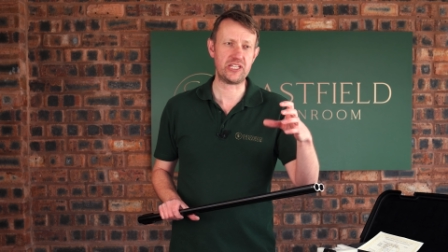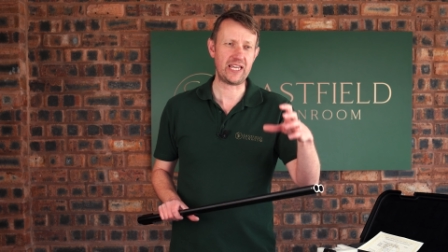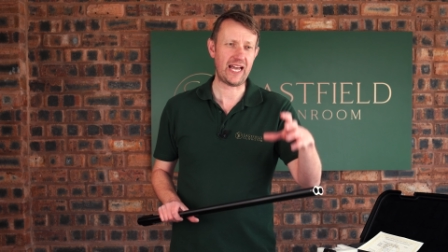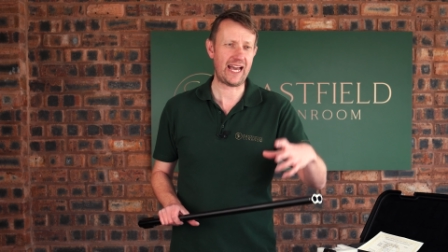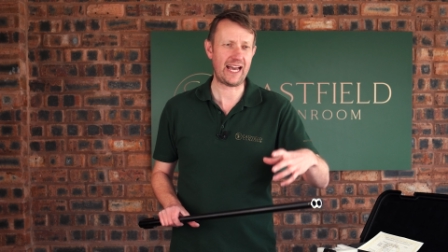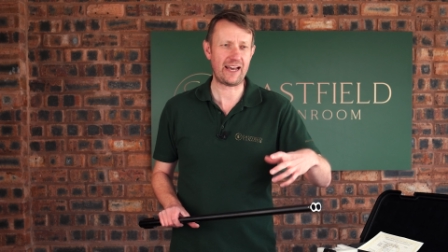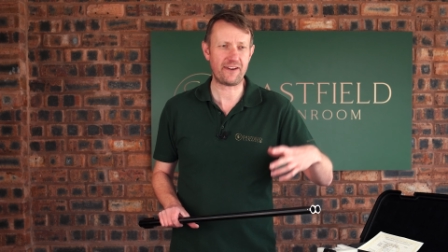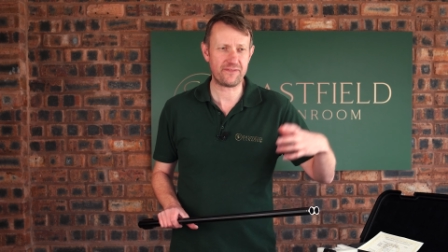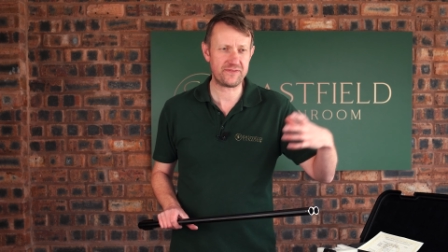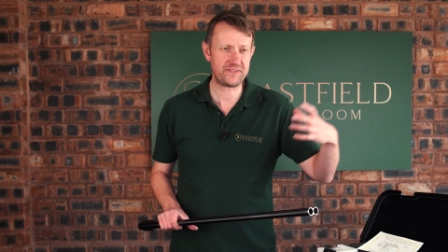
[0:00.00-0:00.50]
you
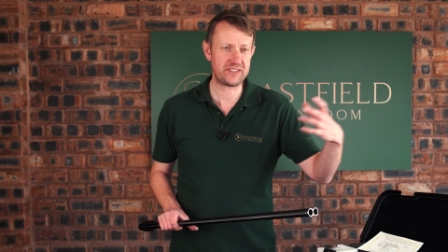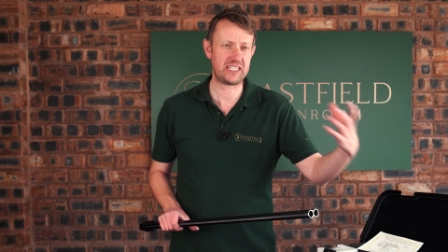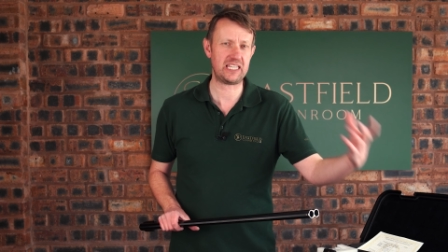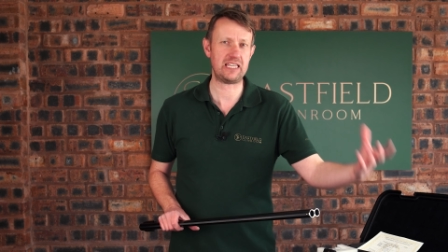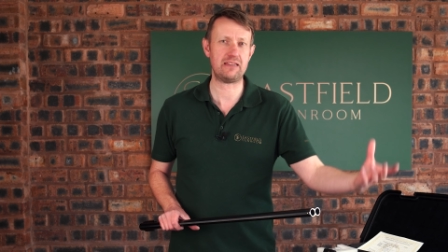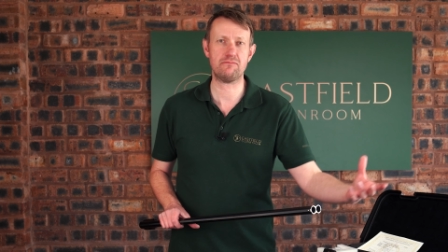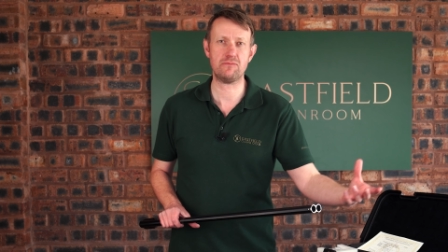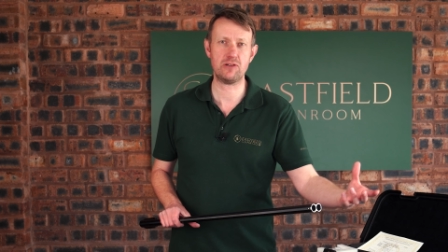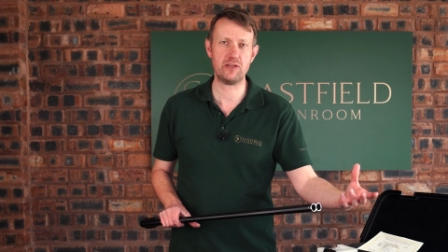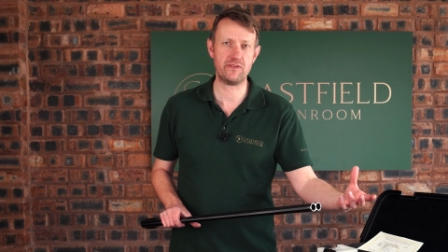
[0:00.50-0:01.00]
have to
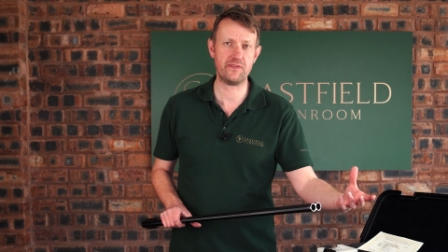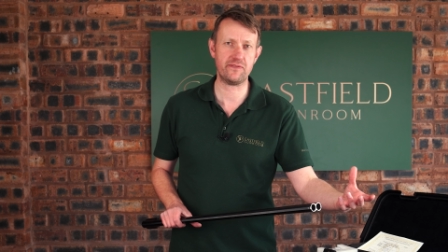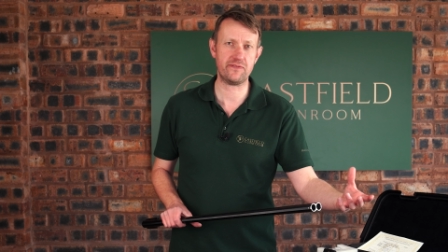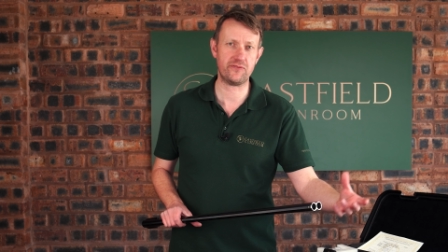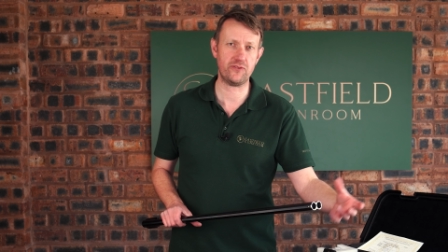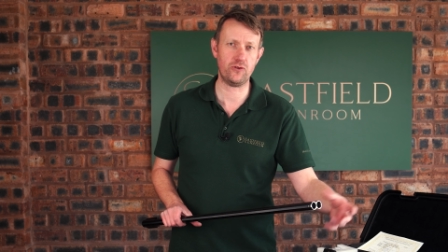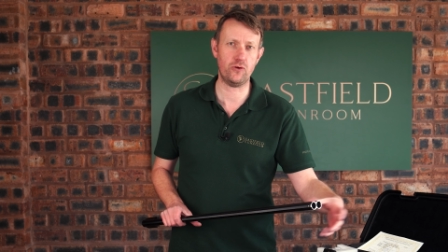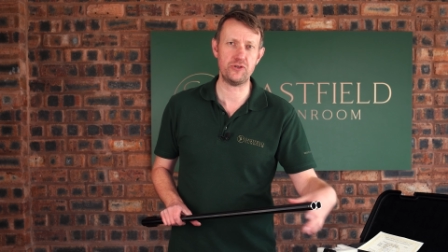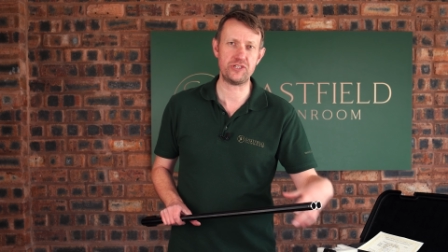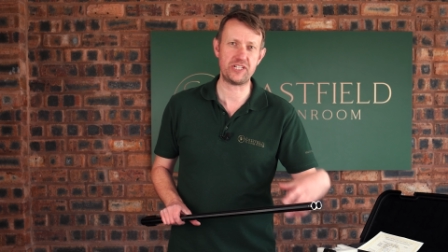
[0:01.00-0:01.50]
keep moving
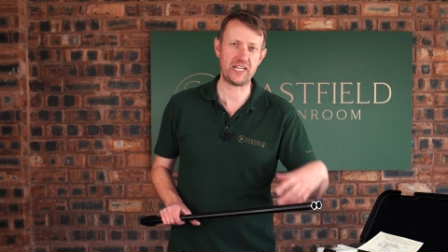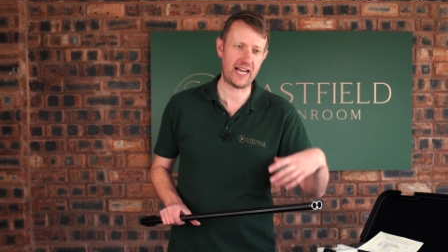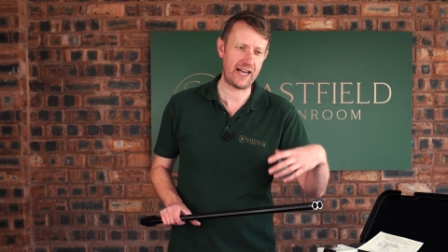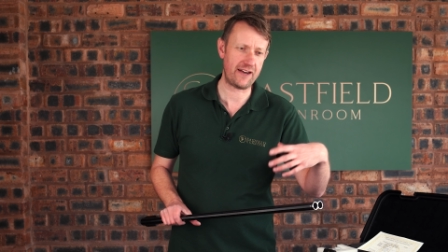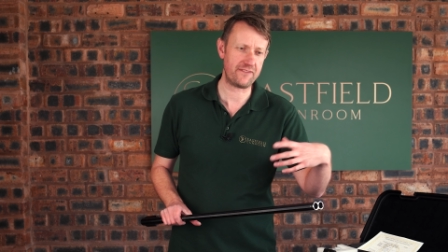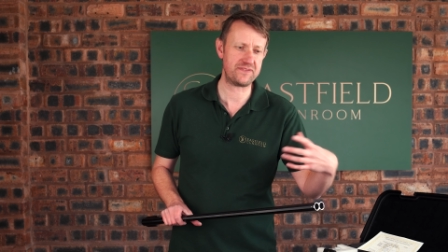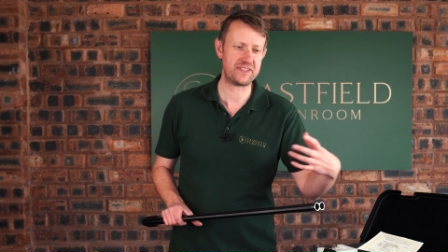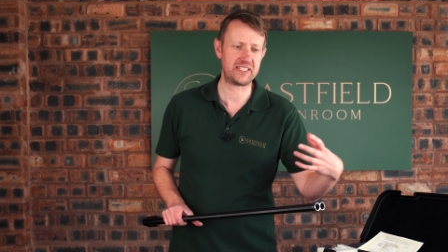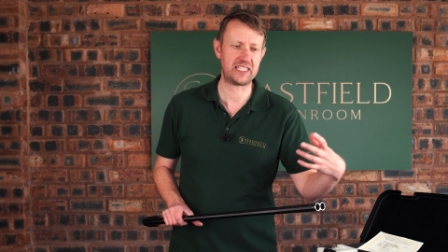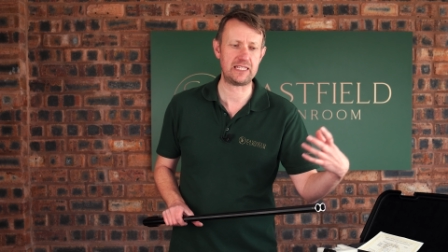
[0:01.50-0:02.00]
forward, you
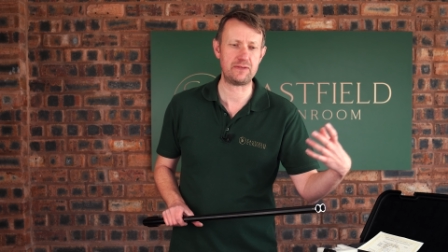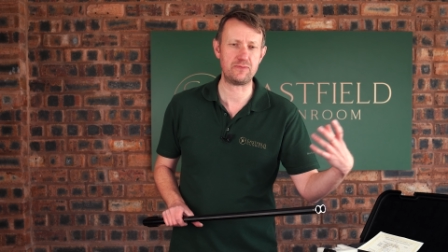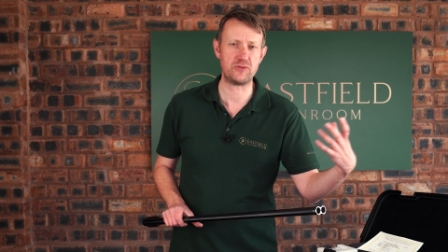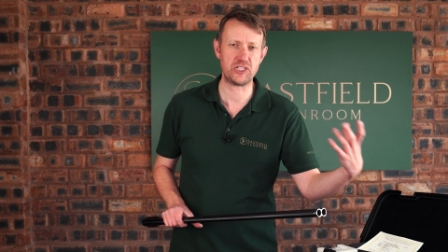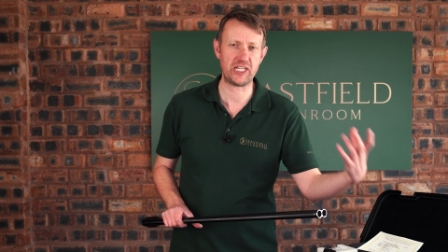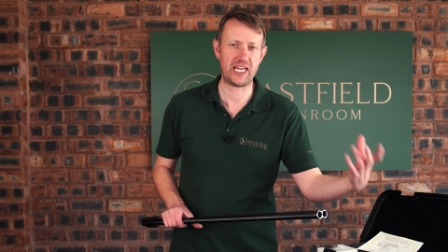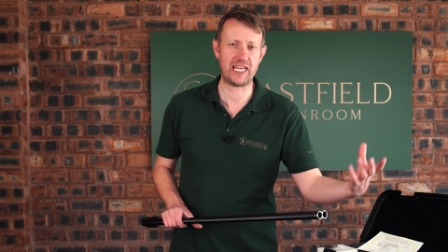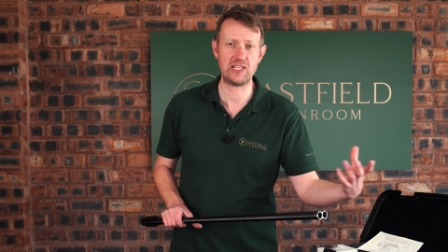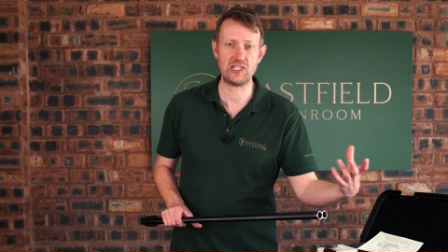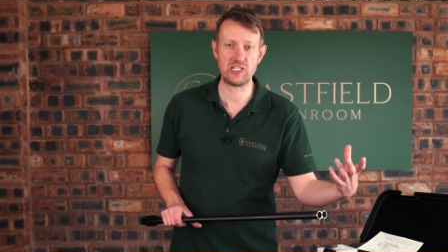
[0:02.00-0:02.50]
have to keep
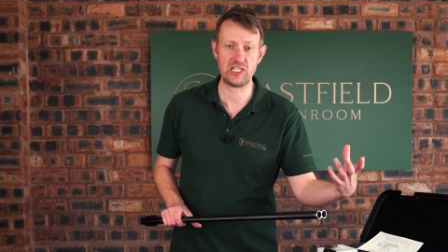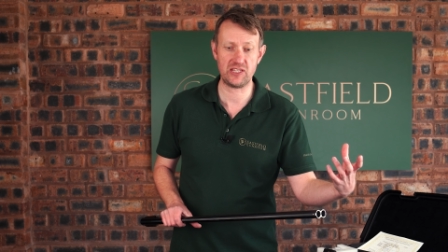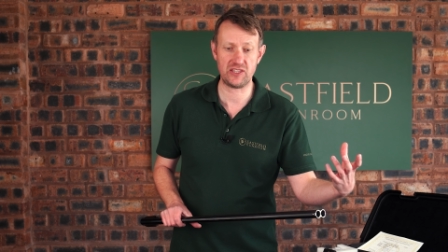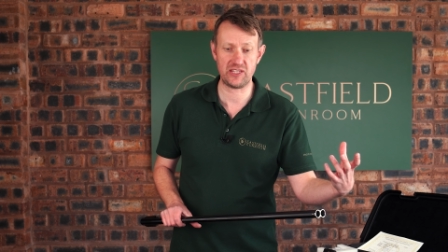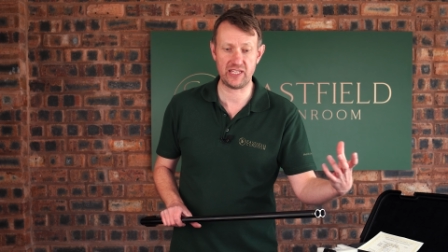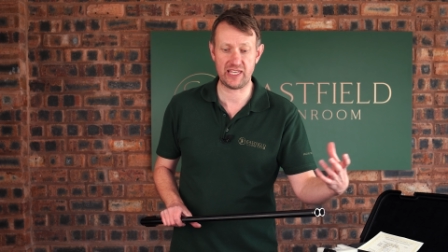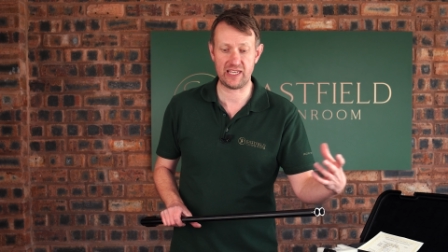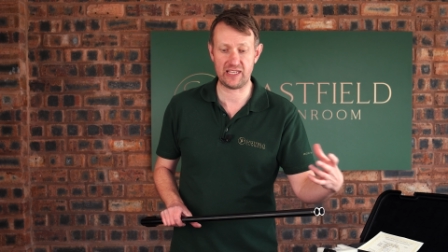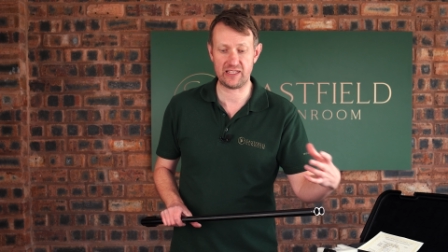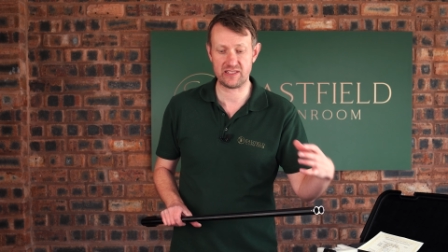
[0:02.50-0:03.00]
changing
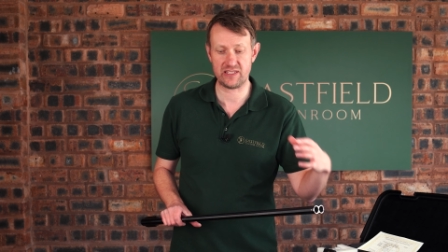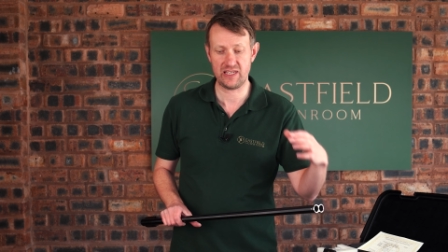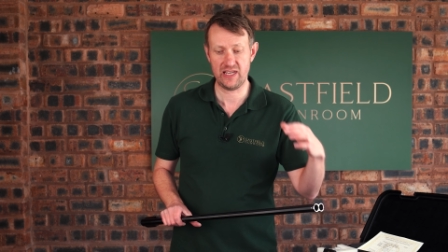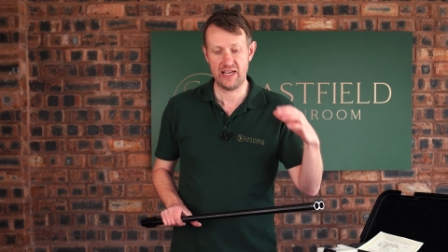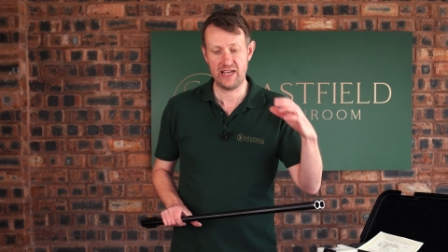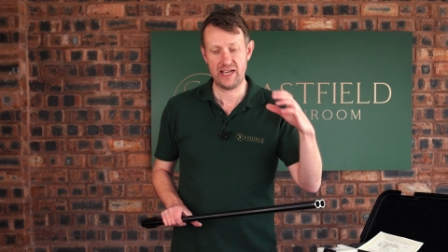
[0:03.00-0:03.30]
things.